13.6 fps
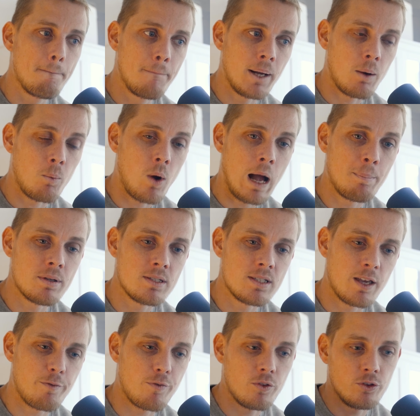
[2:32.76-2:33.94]
But what happens
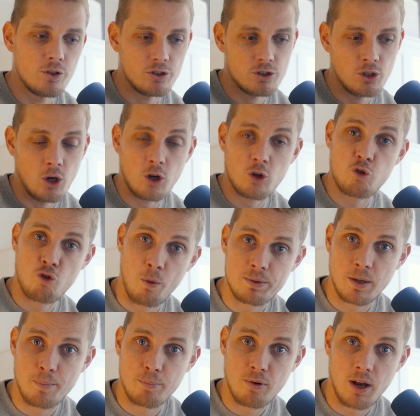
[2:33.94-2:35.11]
if the stock drops
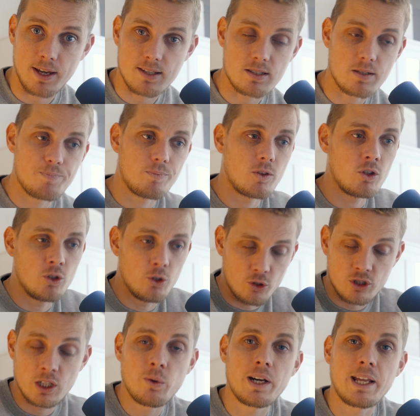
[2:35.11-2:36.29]
in price? You're
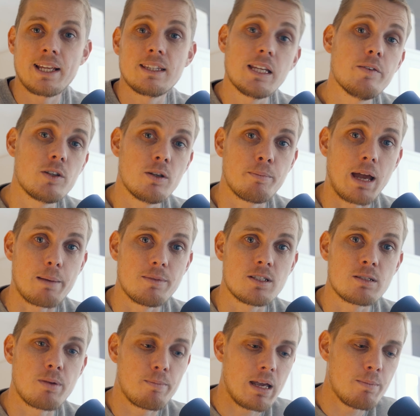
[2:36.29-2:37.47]
still going to get dividend
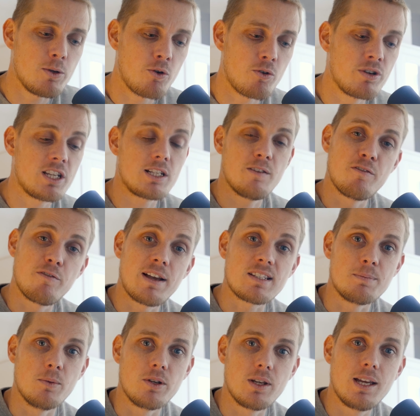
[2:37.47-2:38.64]
payment, but maybe your initial
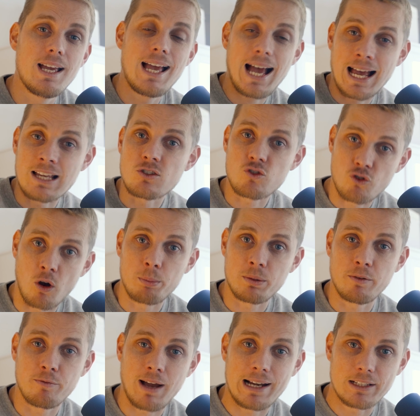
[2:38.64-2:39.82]
investment has dropped
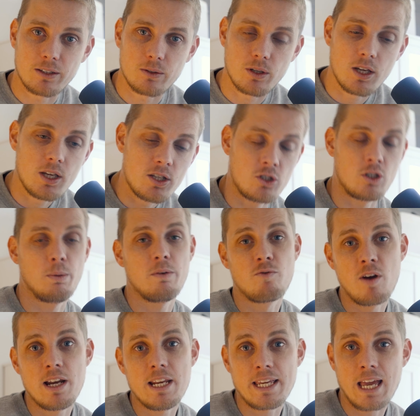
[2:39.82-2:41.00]
in value. So you'll be
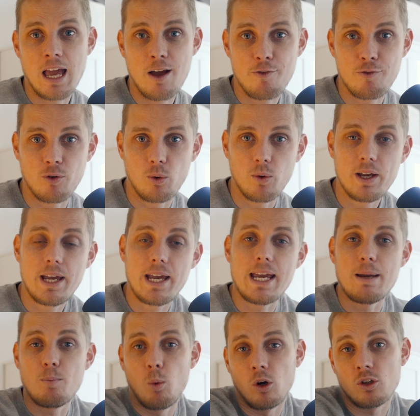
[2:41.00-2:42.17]
really careful
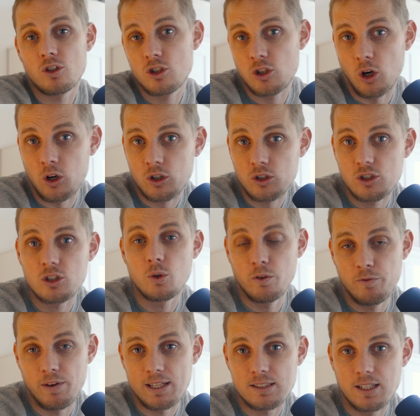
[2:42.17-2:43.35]
in what stocks you
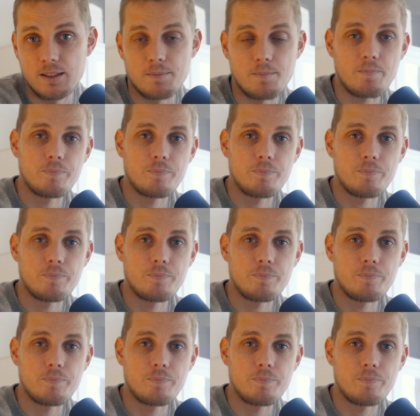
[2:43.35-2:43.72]
invest in.